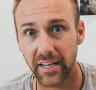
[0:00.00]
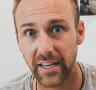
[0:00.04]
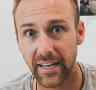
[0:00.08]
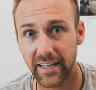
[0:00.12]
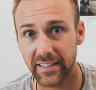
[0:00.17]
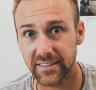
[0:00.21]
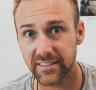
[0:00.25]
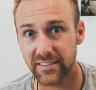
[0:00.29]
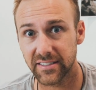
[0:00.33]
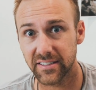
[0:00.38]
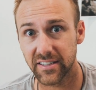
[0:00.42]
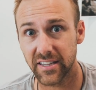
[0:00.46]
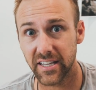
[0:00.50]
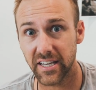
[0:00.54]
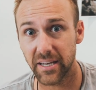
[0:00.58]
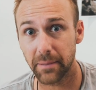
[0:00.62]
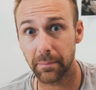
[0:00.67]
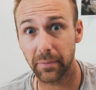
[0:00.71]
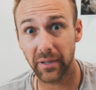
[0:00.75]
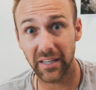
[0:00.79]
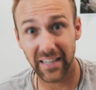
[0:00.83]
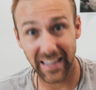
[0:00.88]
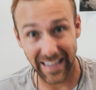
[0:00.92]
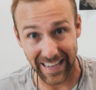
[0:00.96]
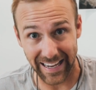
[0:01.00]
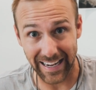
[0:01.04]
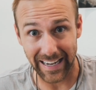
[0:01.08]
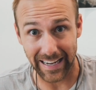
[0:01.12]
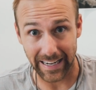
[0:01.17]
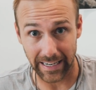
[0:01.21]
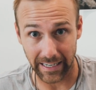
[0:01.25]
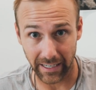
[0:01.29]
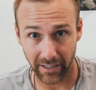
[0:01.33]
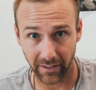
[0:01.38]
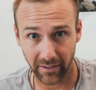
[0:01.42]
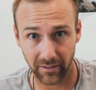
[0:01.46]
it's the
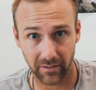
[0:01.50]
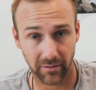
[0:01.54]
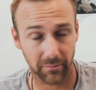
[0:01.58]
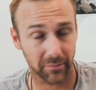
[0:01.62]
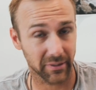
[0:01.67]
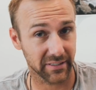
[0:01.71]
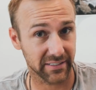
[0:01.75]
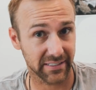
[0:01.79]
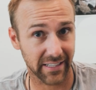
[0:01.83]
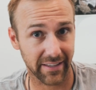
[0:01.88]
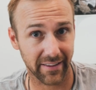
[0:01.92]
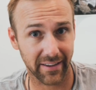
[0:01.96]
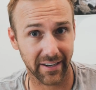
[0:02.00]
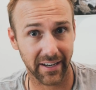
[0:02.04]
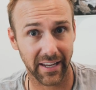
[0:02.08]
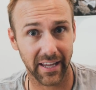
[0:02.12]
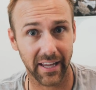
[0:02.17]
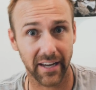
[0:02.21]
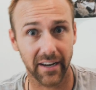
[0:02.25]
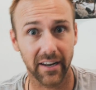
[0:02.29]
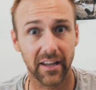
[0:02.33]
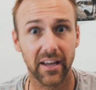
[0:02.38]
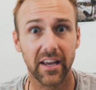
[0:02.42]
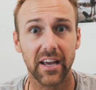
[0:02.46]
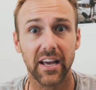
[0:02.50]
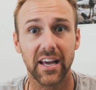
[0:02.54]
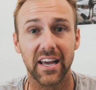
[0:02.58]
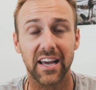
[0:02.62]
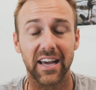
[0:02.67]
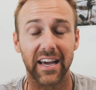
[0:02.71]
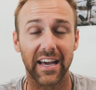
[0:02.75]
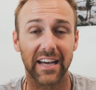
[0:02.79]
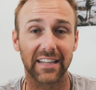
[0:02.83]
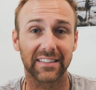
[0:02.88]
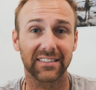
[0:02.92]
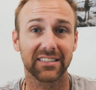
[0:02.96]
planning. I'm gonna say that again.
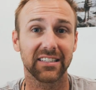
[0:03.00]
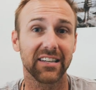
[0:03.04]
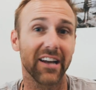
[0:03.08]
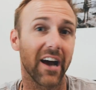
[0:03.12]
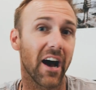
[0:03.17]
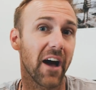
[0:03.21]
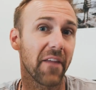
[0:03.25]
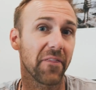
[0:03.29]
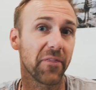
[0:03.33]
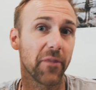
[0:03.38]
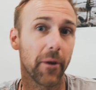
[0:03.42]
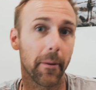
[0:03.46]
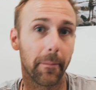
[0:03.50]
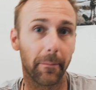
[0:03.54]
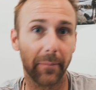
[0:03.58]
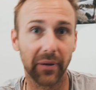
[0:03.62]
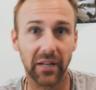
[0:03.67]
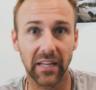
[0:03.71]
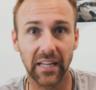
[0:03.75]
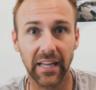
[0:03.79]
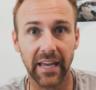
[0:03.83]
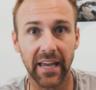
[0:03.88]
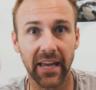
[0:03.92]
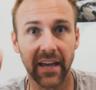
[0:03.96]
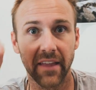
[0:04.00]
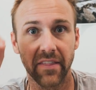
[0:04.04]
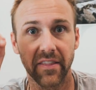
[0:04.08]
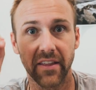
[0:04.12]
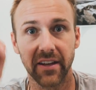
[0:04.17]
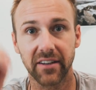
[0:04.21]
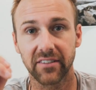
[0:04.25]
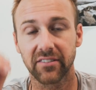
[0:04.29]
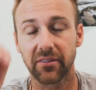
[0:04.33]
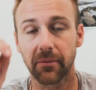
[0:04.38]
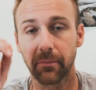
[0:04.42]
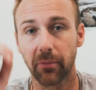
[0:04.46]
It's not the plan
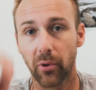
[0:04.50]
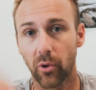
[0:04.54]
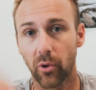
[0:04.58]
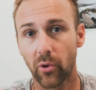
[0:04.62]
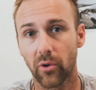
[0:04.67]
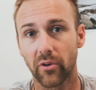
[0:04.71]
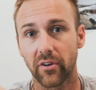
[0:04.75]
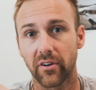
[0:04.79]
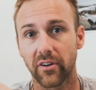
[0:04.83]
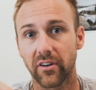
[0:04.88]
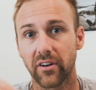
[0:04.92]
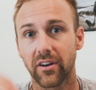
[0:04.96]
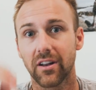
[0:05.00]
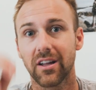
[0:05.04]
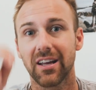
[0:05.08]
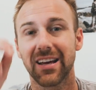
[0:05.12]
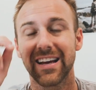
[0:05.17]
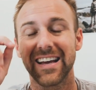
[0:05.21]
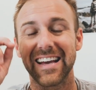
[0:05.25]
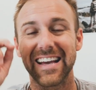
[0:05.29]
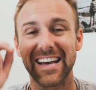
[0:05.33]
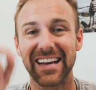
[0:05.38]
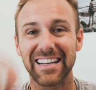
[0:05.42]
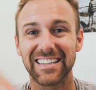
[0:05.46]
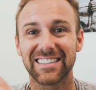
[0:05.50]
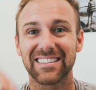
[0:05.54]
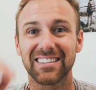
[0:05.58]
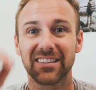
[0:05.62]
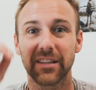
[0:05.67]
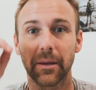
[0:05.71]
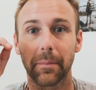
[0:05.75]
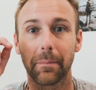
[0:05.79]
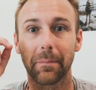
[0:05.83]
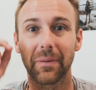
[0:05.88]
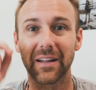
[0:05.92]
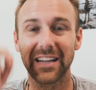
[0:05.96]
that is important, it's
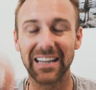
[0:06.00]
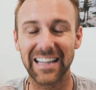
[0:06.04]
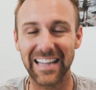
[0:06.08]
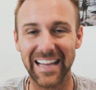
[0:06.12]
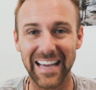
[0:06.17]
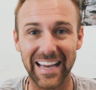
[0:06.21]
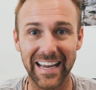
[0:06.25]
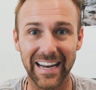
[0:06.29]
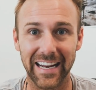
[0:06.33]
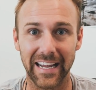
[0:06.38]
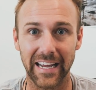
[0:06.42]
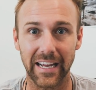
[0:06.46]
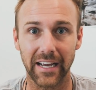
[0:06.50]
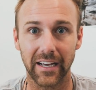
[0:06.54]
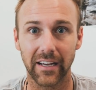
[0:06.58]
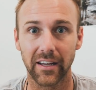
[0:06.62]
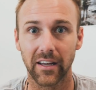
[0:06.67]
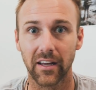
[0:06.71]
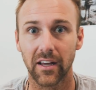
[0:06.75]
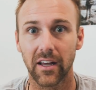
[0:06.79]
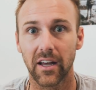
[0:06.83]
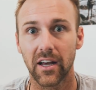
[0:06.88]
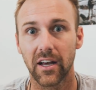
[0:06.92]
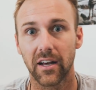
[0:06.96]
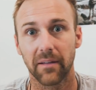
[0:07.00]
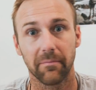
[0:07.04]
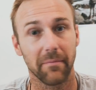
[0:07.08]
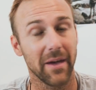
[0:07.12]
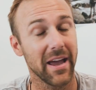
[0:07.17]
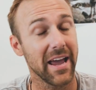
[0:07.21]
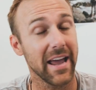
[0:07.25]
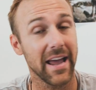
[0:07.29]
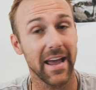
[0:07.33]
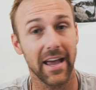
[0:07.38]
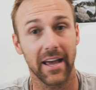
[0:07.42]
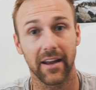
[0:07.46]
the planning.
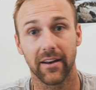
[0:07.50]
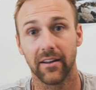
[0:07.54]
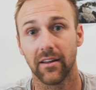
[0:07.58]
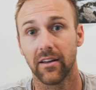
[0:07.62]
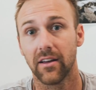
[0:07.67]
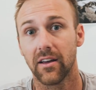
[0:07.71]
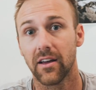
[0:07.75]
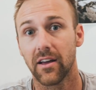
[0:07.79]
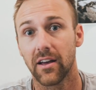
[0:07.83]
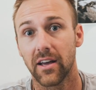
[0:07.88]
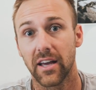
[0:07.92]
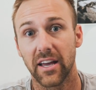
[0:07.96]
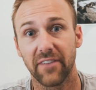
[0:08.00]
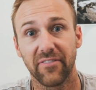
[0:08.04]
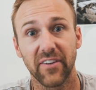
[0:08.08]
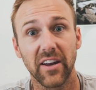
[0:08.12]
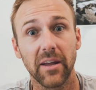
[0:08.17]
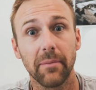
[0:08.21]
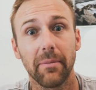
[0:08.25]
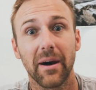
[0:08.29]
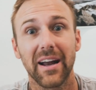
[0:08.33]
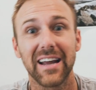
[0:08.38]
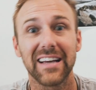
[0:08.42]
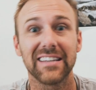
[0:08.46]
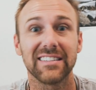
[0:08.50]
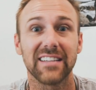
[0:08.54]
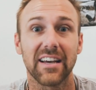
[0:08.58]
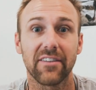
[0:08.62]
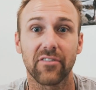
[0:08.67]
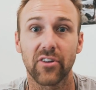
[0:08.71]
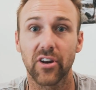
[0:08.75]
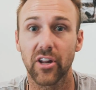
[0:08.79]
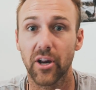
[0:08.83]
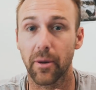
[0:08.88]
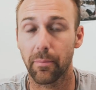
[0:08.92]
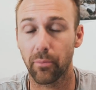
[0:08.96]
Man, if anybody has
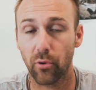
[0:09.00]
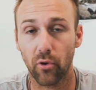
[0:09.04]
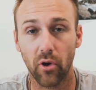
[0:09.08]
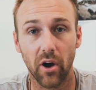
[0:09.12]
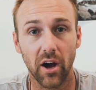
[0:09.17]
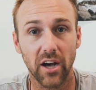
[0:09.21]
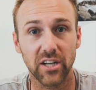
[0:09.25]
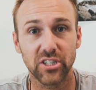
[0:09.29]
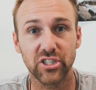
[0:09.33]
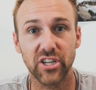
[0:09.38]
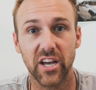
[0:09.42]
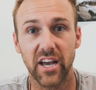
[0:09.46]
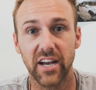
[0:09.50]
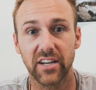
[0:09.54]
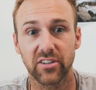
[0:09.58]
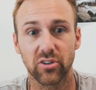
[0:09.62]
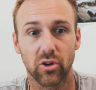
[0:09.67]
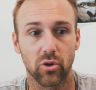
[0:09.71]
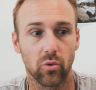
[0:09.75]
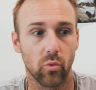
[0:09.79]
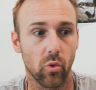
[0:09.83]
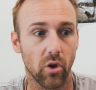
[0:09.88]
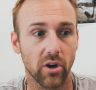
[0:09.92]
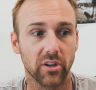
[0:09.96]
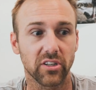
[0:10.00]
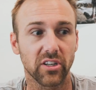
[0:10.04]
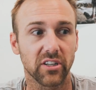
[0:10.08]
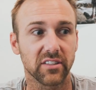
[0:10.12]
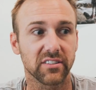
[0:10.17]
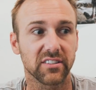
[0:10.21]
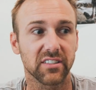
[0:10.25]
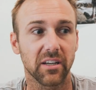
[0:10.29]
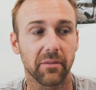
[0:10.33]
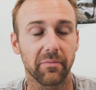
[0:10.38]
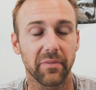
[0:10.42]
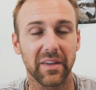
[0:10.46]
ever done a project or worked on
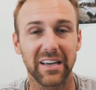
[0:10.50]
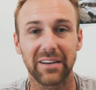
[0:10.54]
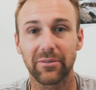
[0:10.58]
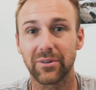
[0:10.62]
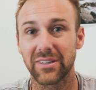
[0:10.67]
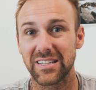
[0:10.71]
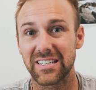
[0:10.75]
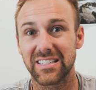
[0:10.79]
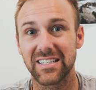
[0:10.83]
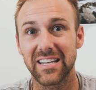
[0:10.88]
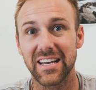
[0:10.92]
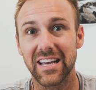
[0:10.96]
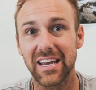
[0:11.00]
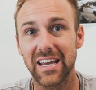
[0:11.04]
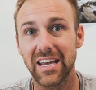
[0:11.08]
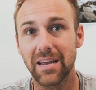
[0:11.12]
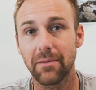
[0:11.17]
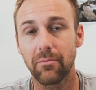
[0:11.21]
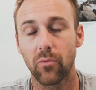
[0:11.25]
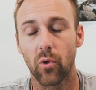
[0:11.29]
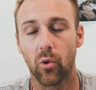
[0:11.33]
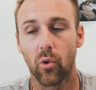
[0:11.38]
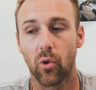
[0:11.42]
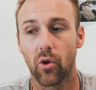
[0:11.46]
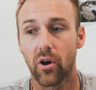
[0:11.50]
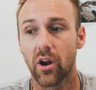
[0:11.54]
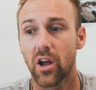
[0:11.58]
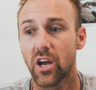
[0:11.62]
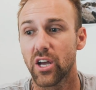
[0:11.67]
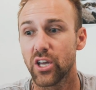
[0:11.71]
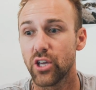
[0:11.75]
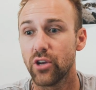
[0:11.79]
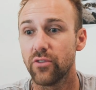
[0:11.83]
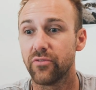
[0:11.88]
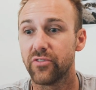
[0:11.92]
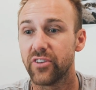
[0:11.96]
something with a team or
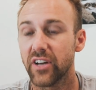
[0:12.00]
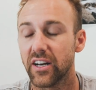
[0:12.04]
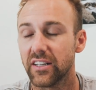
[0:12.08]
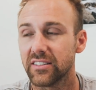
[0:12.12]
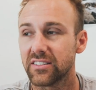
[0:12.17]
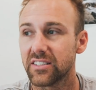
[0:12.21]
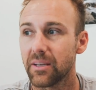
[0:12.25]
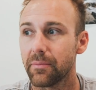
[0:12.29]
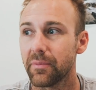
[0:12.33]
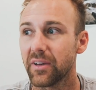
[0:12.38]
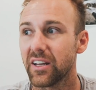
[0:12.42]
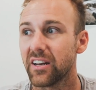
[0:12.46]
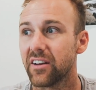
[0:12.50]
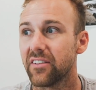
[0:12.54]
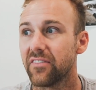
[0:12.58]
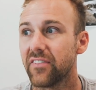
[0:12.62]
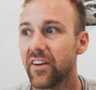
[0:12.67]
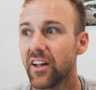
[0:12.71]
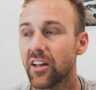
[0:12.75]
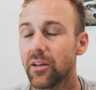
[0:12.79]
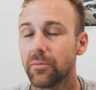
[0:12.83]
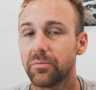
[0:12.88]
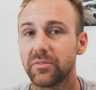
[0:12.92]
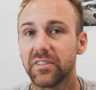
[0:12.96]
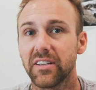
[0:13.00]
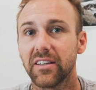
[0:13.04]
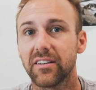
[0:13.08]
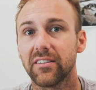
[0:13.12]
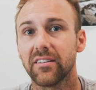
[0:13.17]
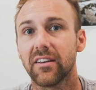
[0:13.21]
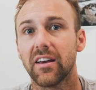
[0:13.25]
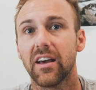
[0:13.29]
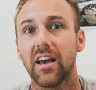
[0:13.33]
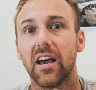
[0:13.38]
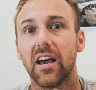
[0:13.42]
you've done something and developed it,